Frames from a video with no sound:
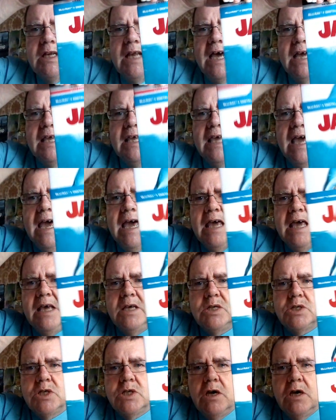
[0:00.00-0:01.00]
and that. Yeah,
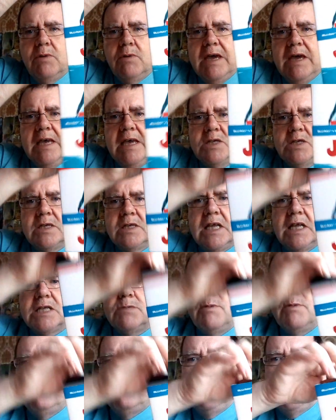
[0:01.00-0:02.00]
so so
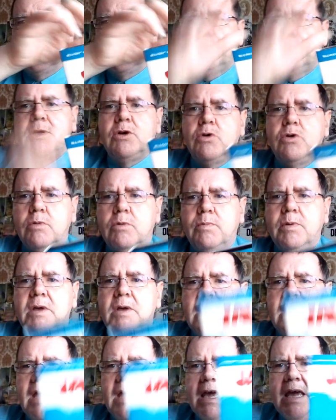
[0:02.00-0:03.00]
that's my first pickup.
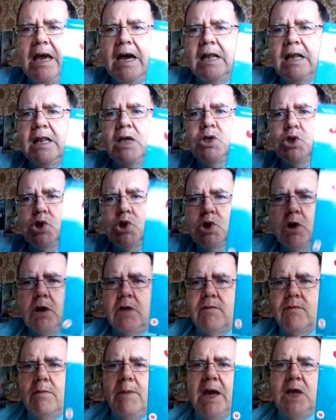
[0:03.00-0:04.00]
I'd like to show
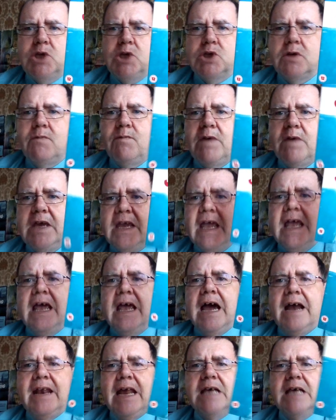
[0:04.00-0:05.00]
you from HMV,
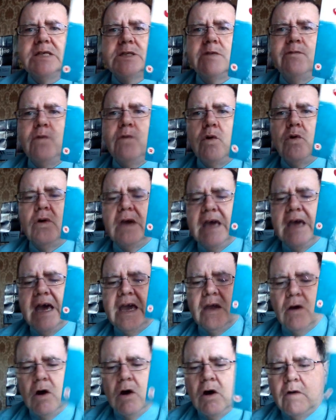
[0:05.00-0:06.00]
and that's the
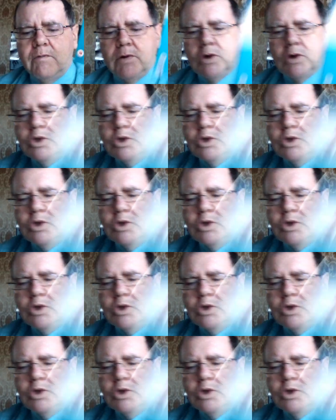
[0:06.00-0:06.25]
4K of